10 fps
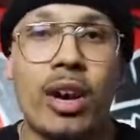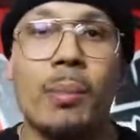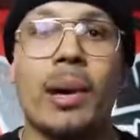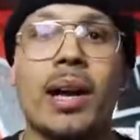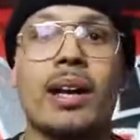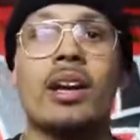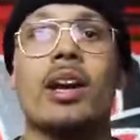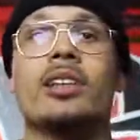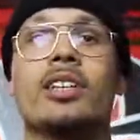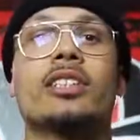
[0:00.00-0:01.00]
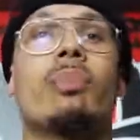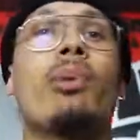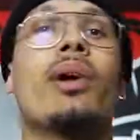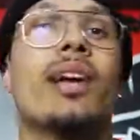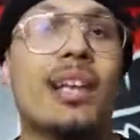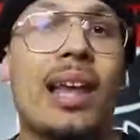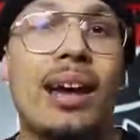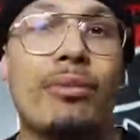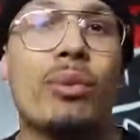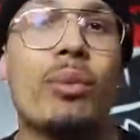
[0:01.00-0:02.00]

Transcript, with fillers: but there's a point in life